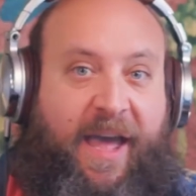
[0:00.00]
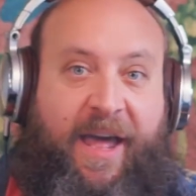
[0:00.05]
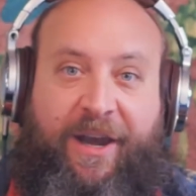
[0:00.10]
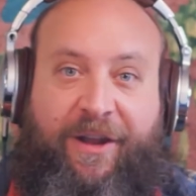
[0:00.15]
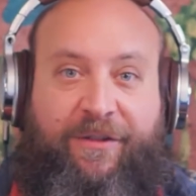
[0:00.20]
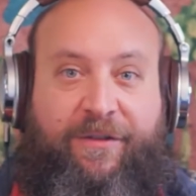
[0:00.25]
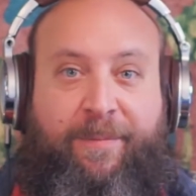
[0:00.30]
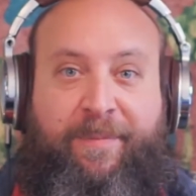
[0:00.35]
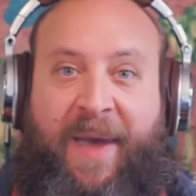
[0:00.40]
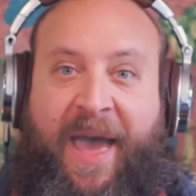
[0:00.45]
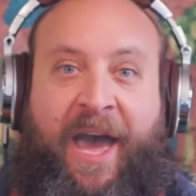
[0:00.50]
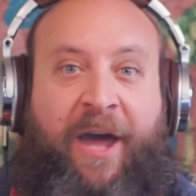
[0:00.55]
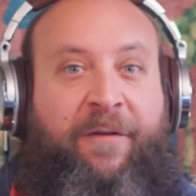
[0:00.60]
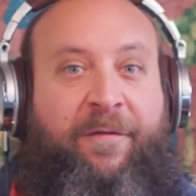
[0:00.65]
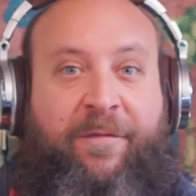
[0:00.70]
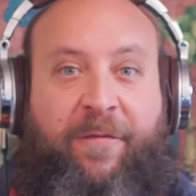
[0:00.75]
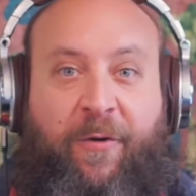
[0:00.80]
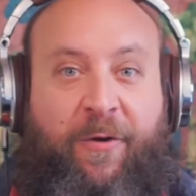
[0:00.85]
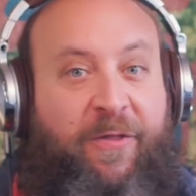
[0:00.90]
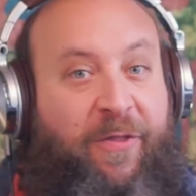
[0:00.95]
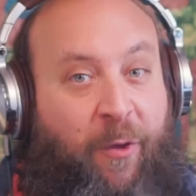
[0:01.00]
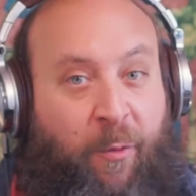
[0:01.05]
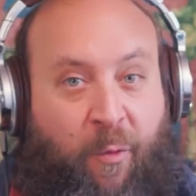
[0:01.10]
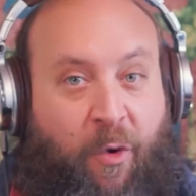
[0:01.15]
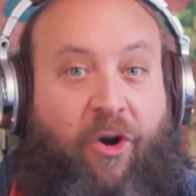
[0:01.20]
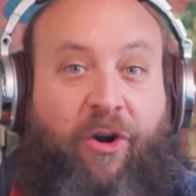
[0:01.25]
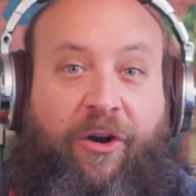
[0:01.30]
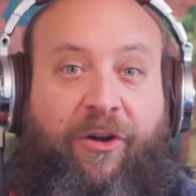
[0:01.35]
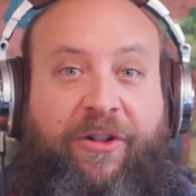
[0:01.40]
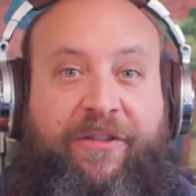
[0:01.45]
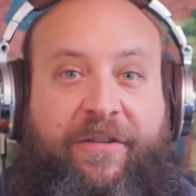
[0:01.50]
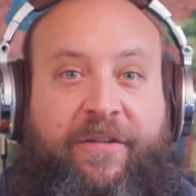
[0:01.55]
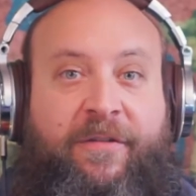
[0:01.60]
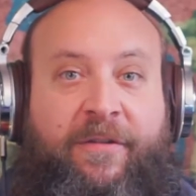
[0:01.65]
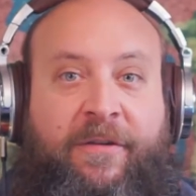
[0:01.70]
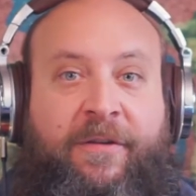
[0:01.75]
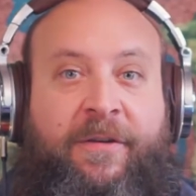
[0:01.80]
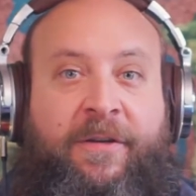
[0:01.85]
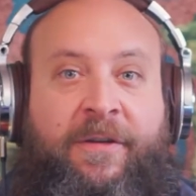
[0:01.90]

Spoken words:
and it's bad for the world.